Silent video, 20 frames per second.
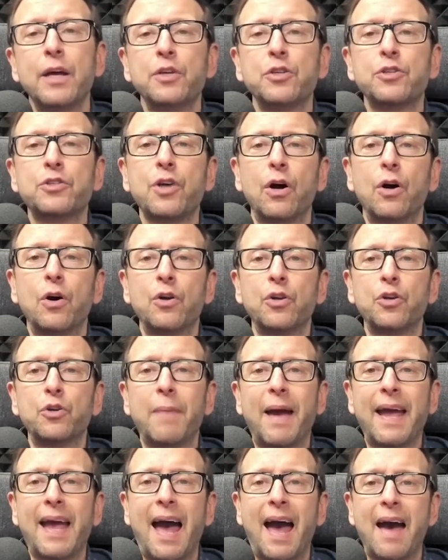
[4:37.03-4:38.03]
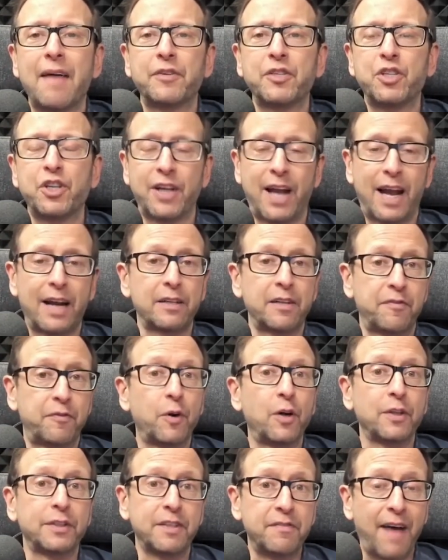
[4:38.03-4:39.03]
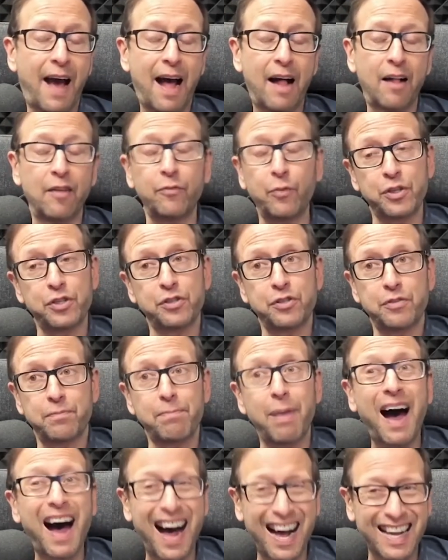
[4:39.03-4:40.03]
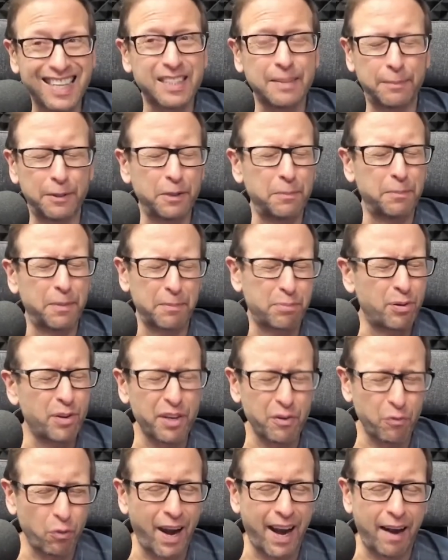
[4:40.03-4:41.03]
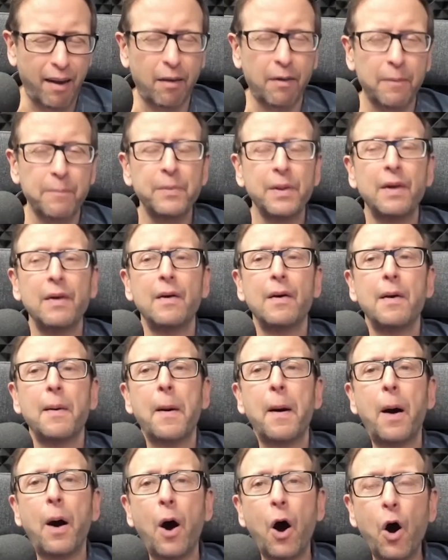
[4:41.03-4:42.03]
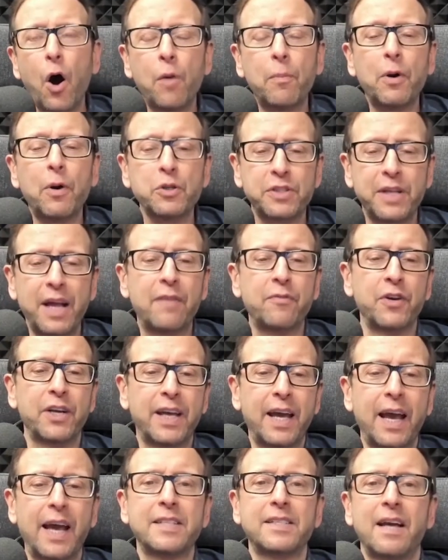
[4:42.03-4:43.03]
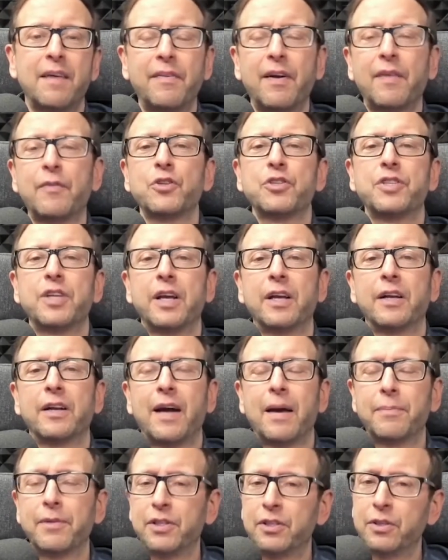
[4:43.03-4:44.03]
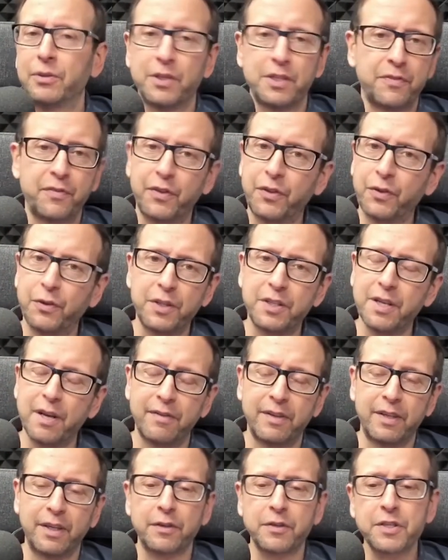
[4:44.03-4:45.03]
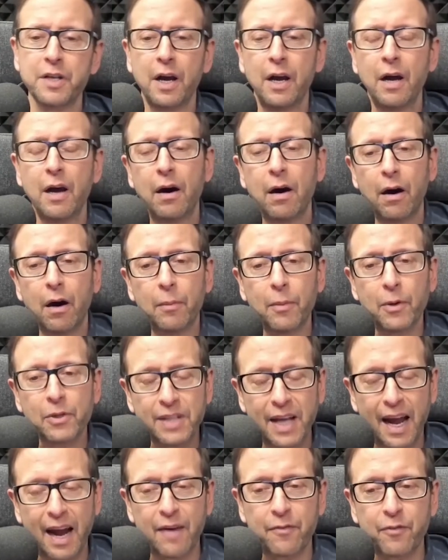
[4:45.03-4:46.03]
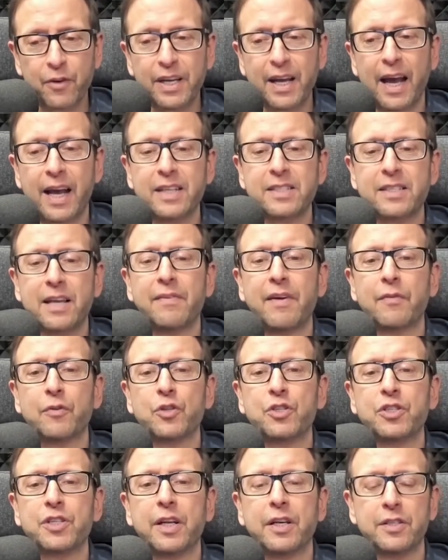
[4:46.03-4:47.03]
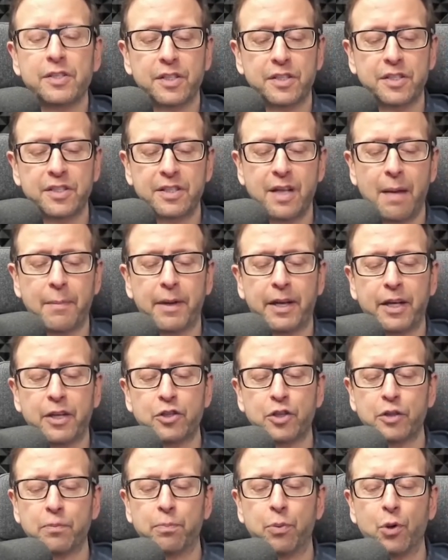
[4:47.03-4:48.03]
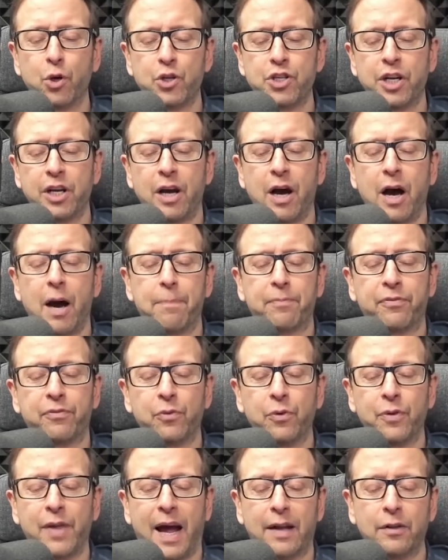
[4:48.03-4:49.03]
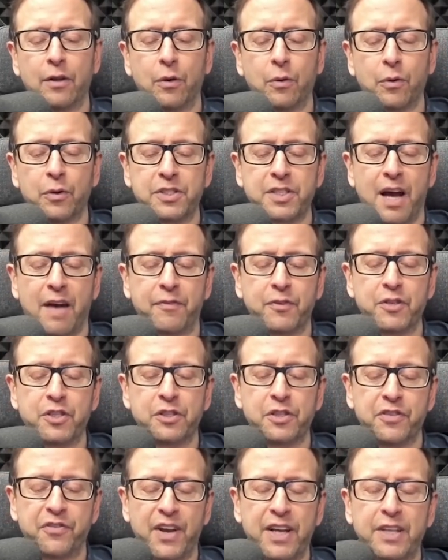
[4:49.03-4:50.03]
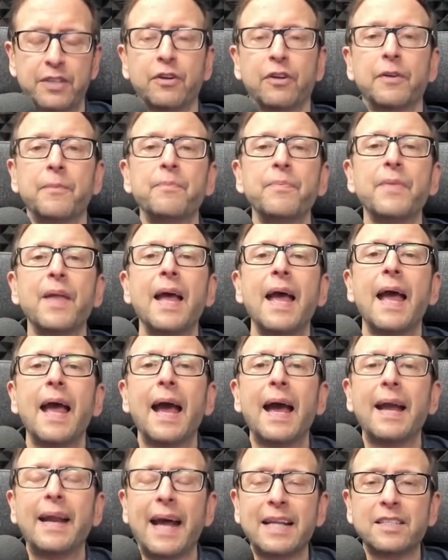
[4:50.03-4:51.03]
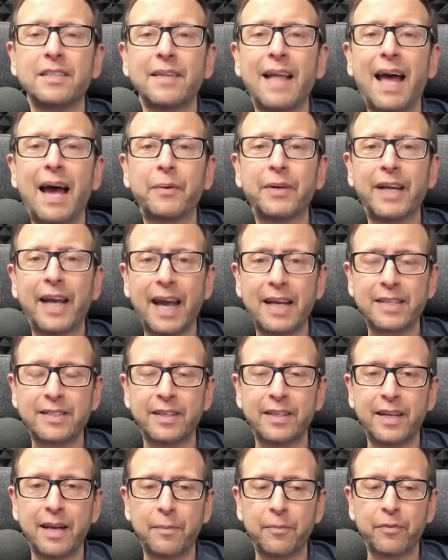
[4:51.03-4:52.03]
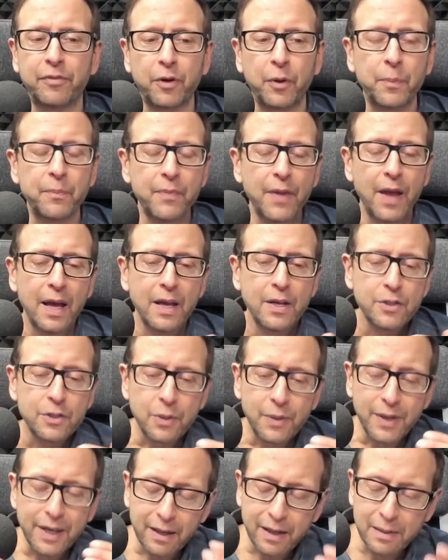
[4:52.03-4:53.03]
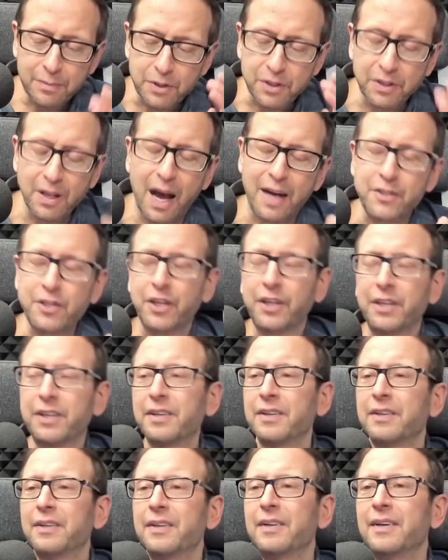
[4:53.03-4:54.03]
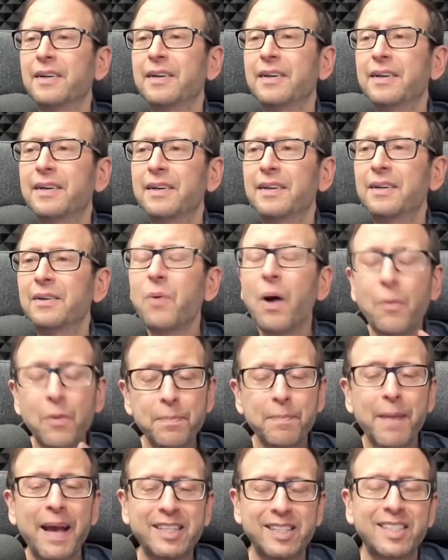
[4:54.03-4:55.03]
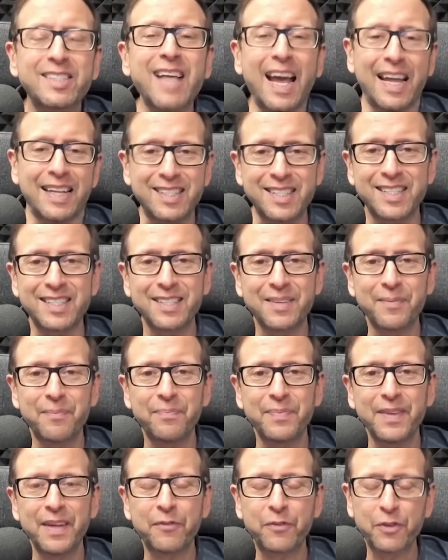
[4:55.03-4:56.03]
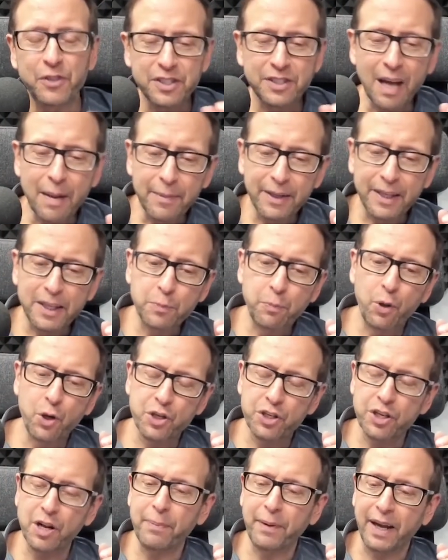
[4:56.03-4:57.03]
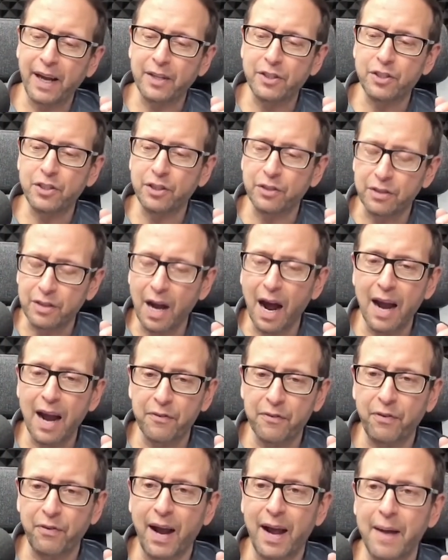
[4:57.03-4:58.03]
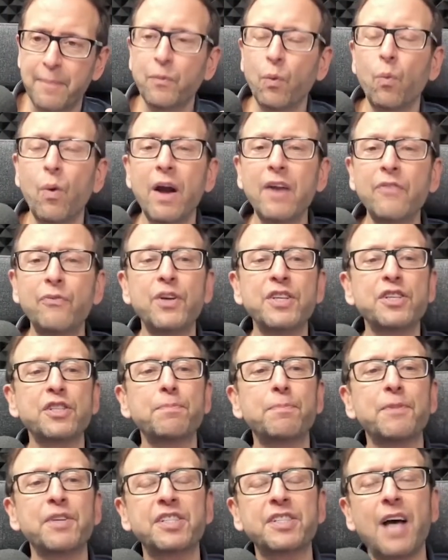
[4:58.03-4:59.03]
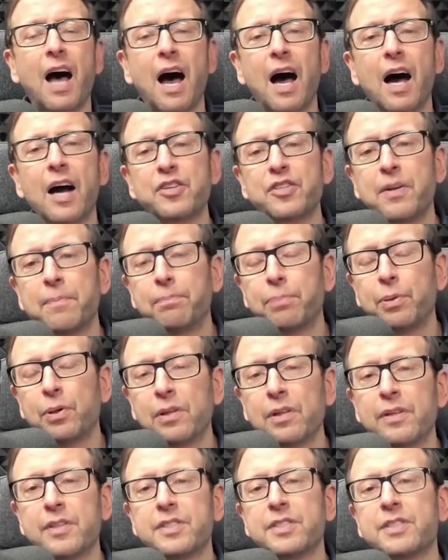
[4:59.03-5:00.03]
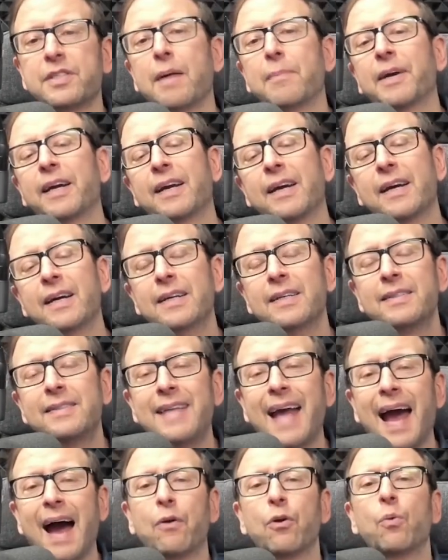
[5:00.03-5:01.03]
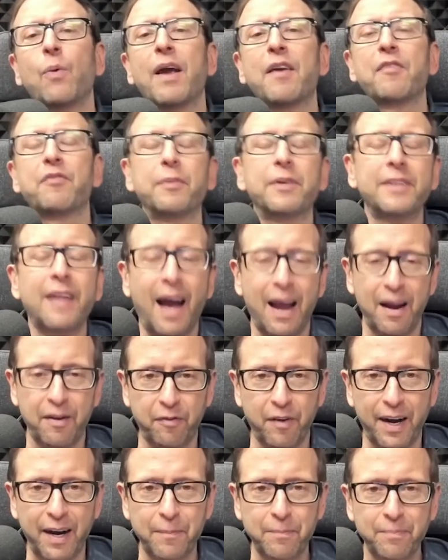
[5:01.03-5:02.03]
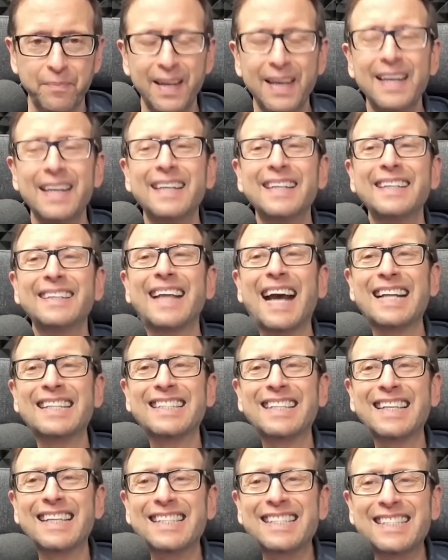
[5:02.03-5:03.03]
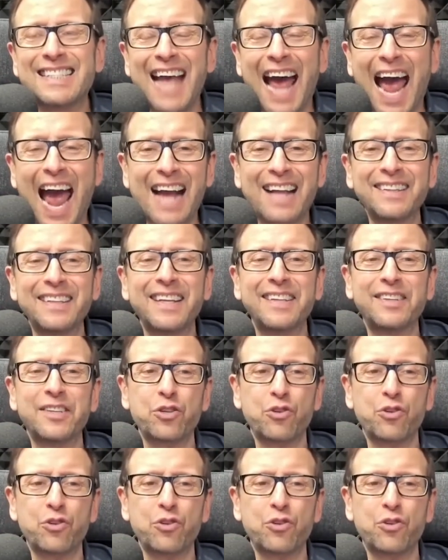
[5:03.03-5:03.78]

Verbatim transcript: So you may have a genetically faulty valve, which is possible but pretty rare. Almost every case I've ever seen, and I've been doing this for 37 years, almost every case I've ever seen is the stomach is just pushing up through that lower esophageal sphincter, and that's allowing the acid to come through. So here comes logic. What would make sense? If your stomach is pushed up against your diaphragm, what if we just massaged and pulled the stomach down away from the diaphragm? That's exactly the